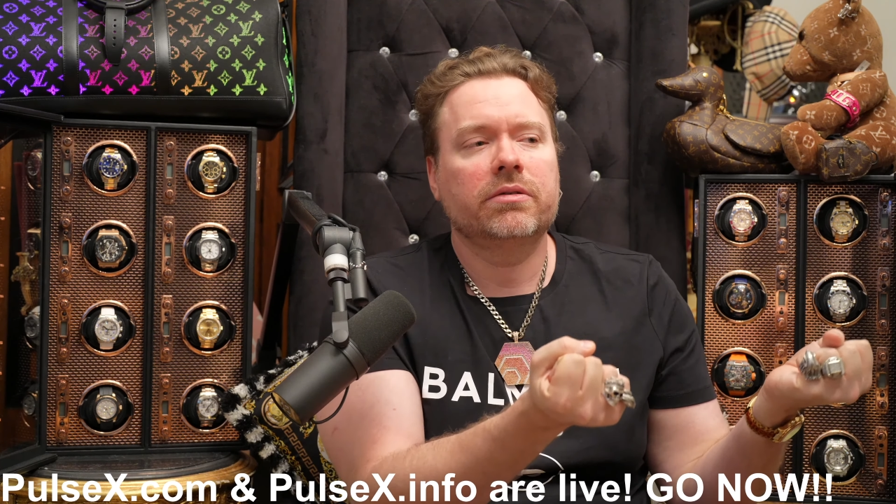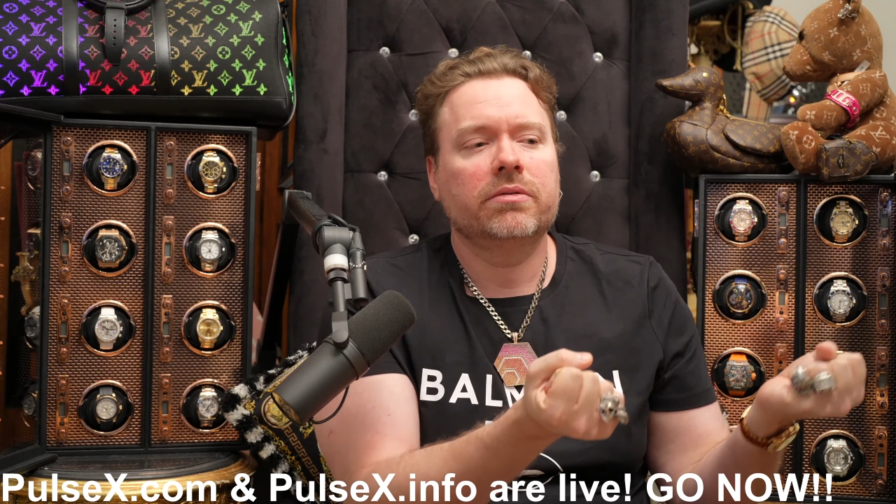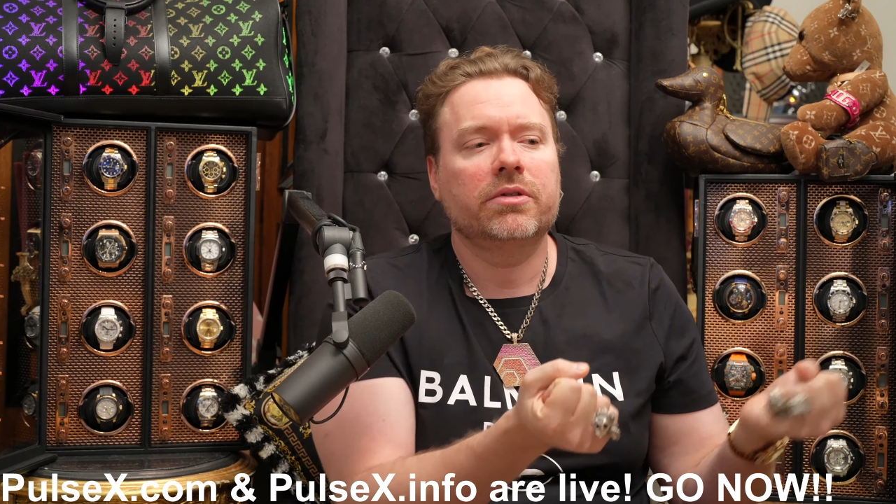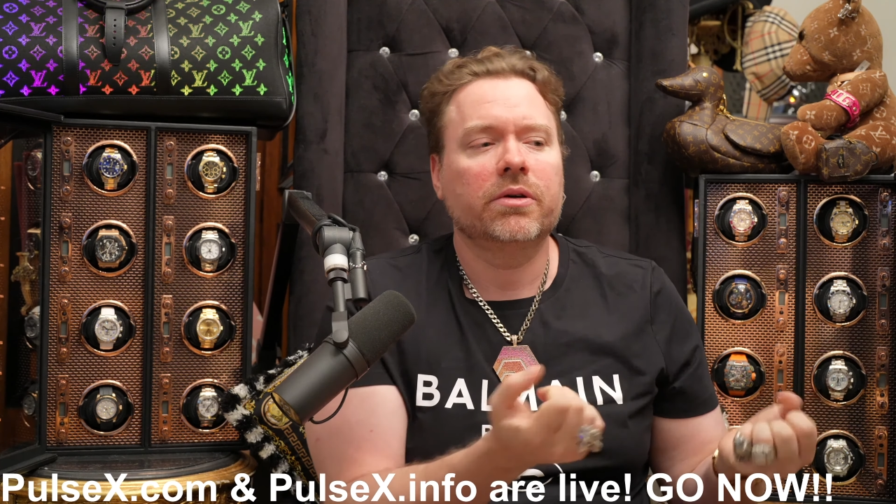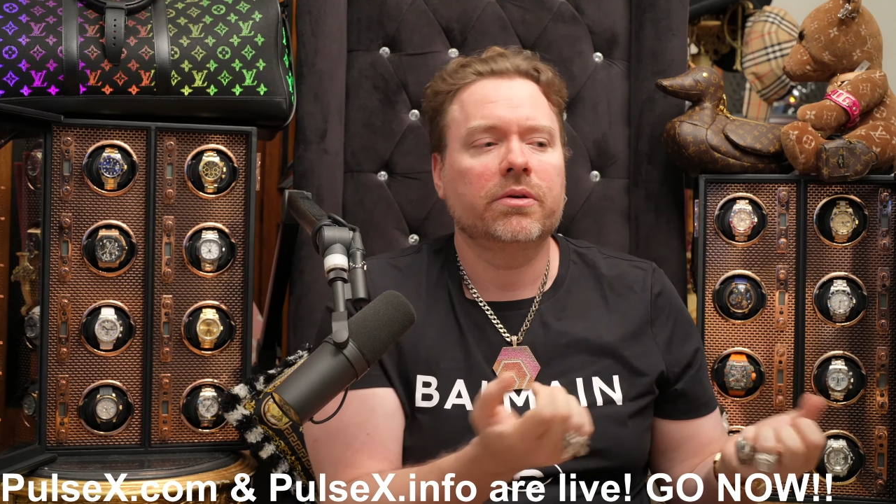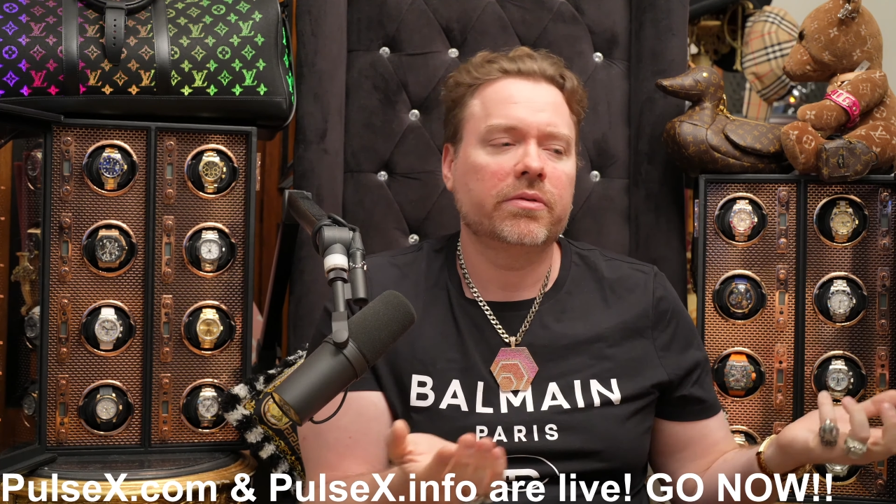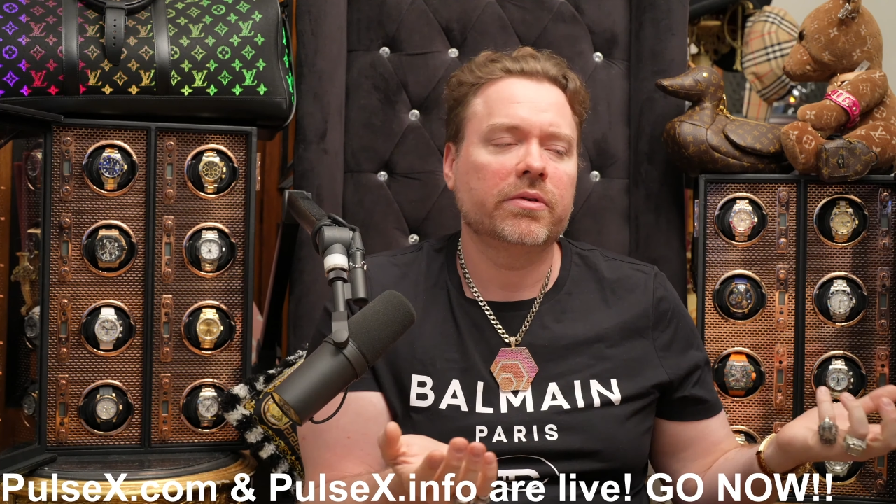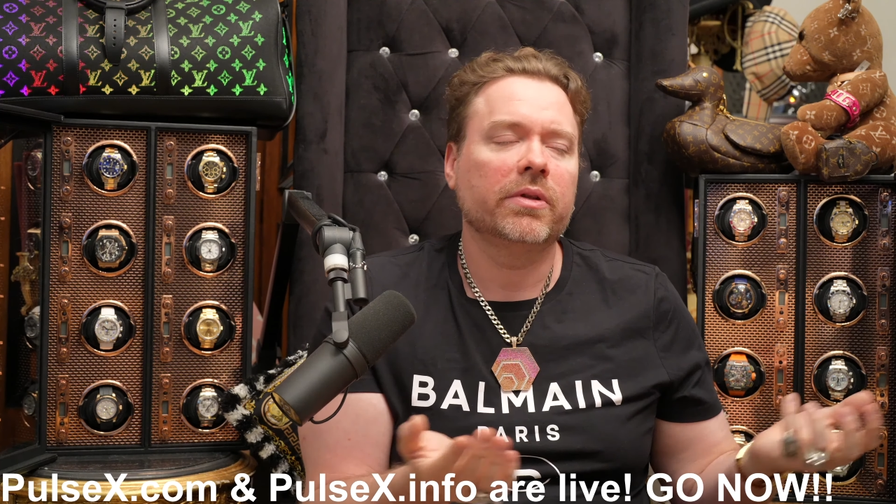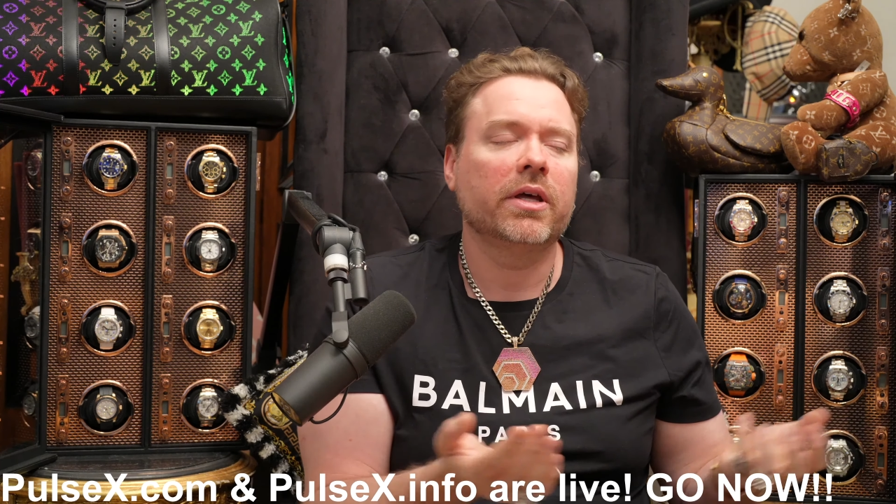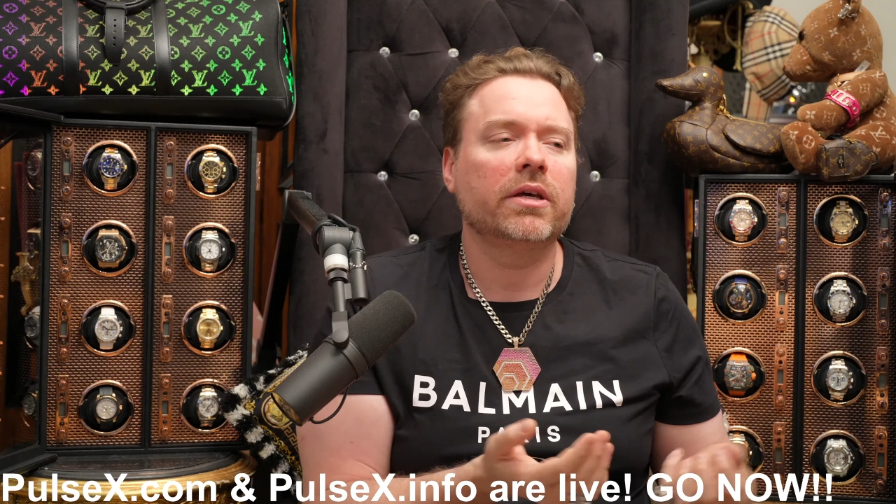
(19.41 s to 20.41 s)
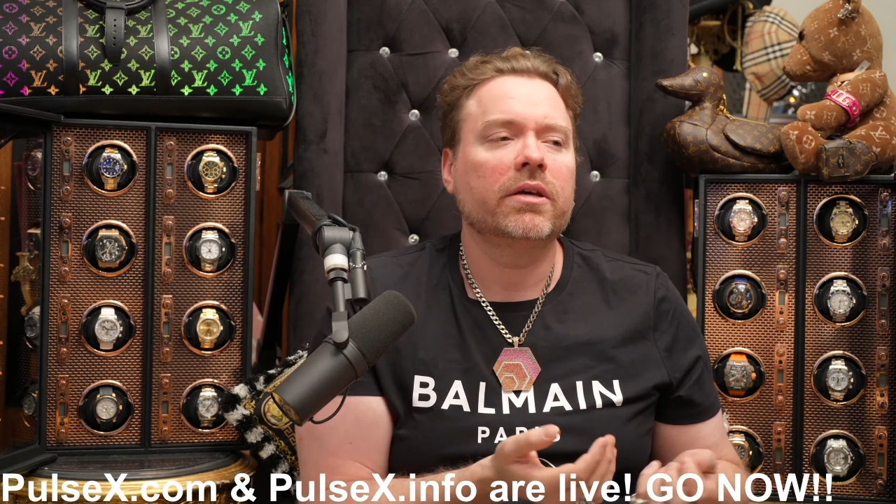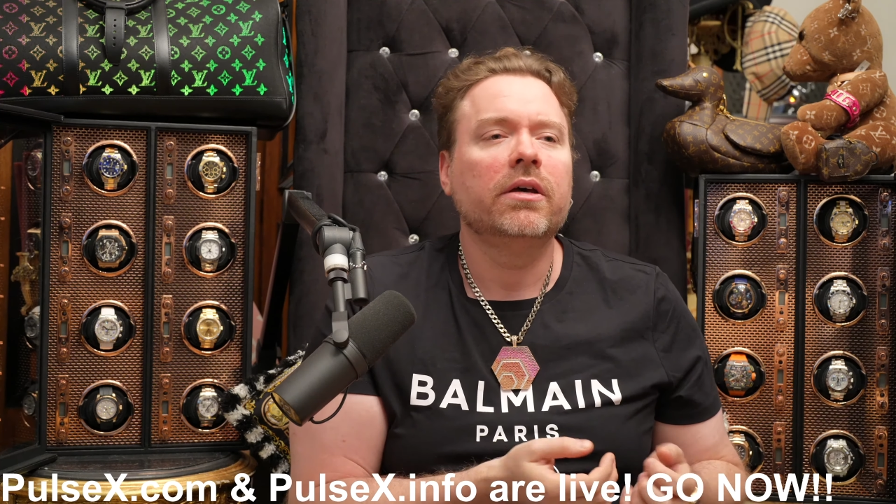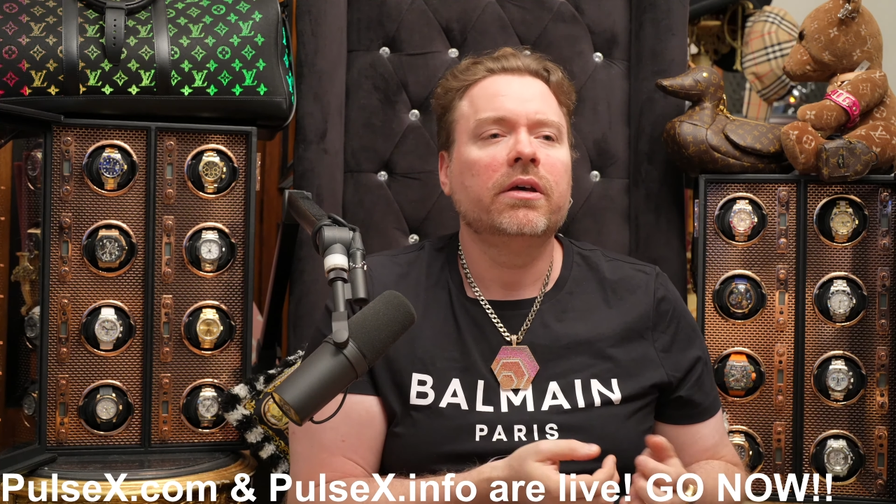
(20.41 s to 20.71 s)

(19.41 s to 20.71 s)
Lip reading: So if you're like,